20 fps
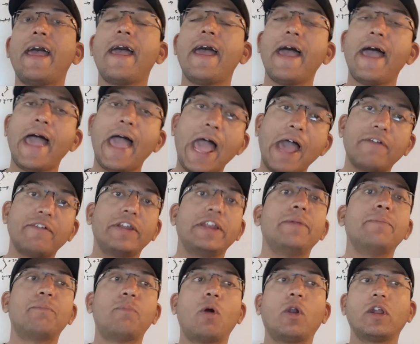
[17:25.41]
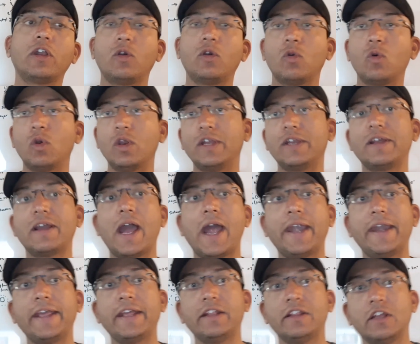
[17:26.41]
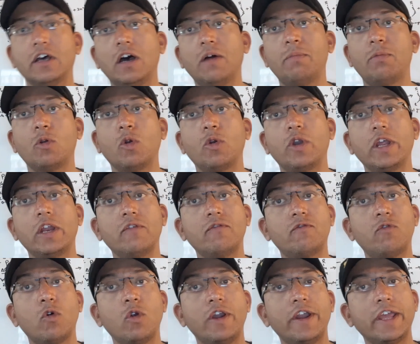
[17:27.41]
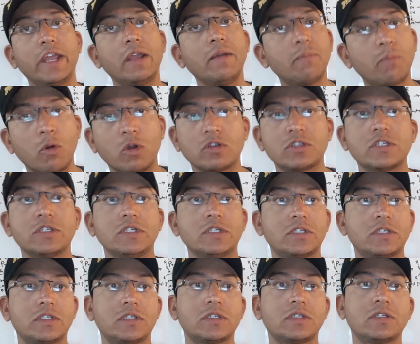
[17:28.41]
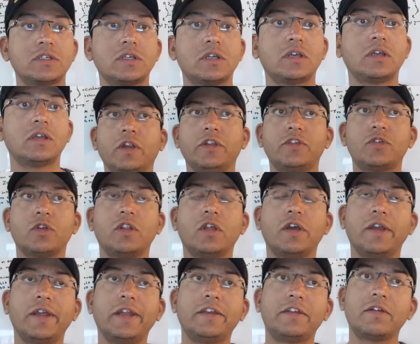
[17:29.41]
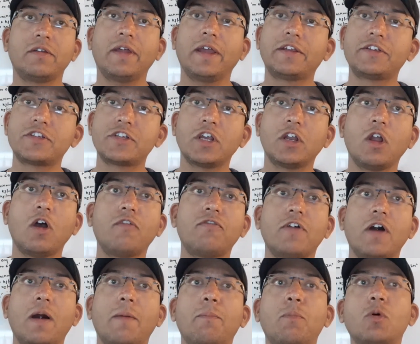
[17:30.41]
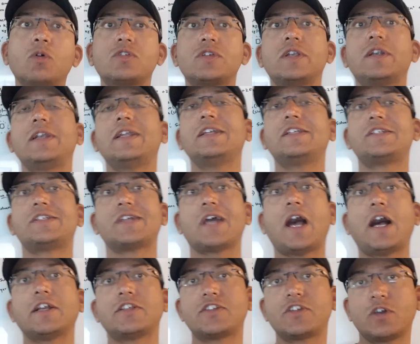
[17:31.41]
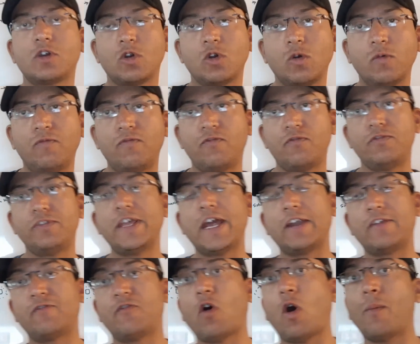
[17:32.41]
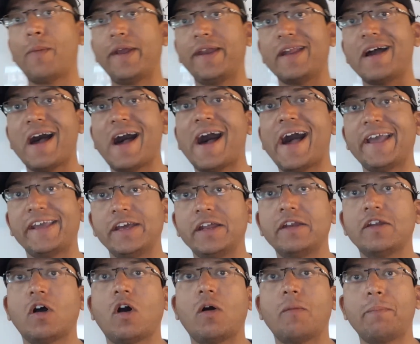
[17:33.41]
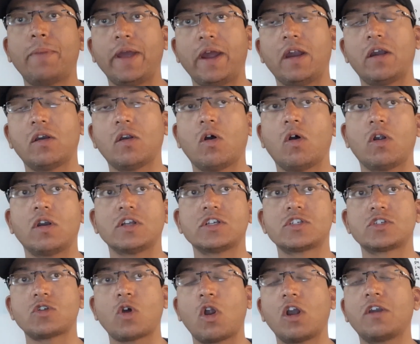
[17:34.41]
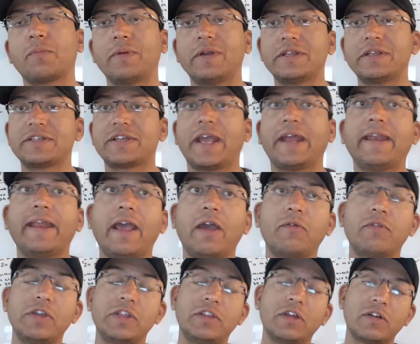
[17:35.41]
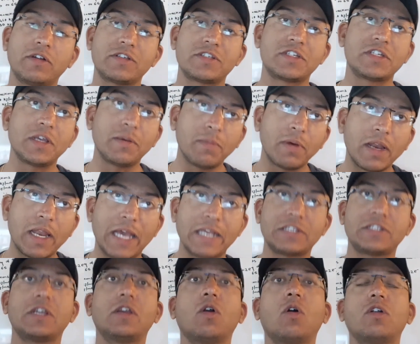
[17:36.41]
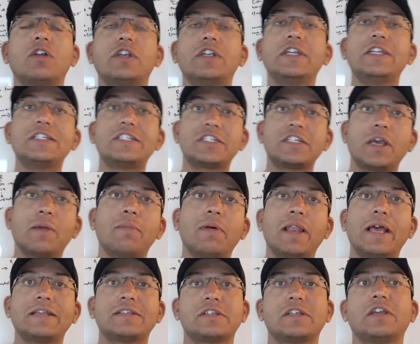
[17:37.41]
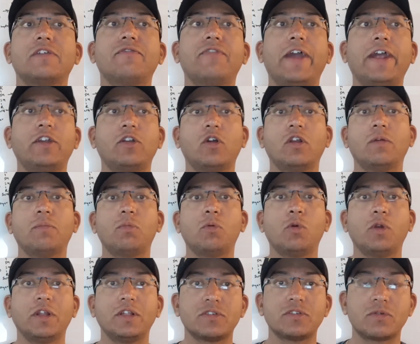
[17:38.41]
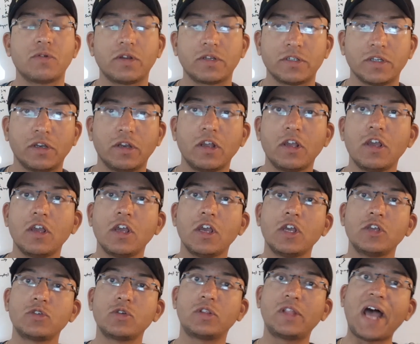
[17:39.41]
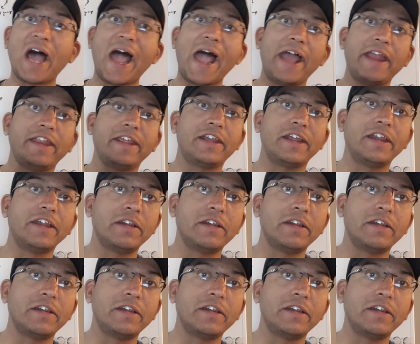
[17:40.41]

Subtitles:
have an important role in guiding the protein folding process. So the interaction of oppositely charged groups that form an ion pair or a salt bridge can have either a stabilizing or destabilizing effect on a protein structure. So the ionic